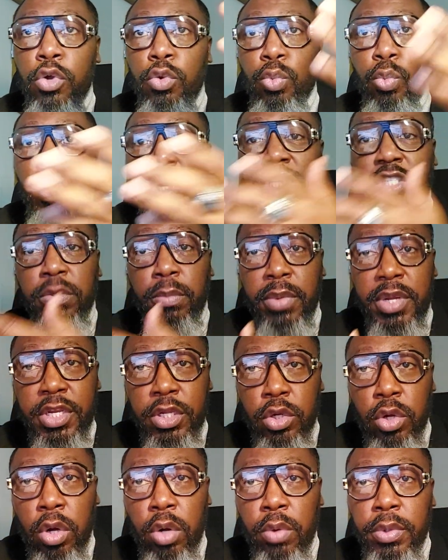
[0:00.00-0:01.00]
Where's your money
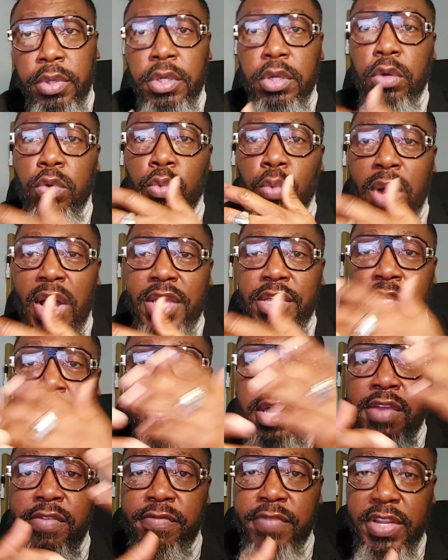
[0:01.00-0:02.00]
going? Why you're
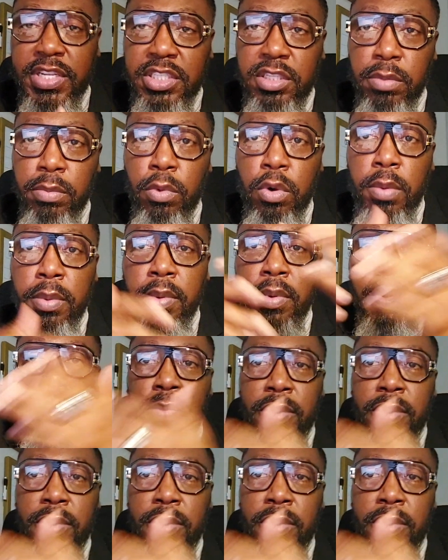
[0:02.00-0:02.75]
not investing more,